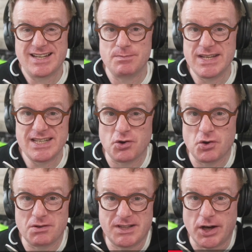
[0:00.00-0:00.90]
can be
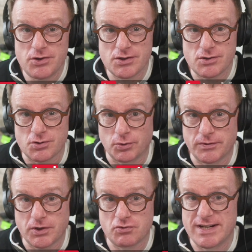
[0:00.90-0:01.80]
your go-to tool
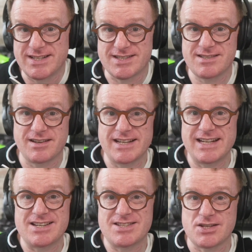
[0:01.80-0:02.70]
for creating
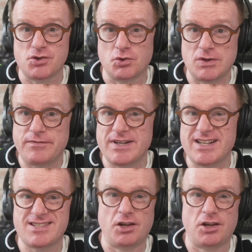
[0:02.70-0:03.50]
stunning social graphics,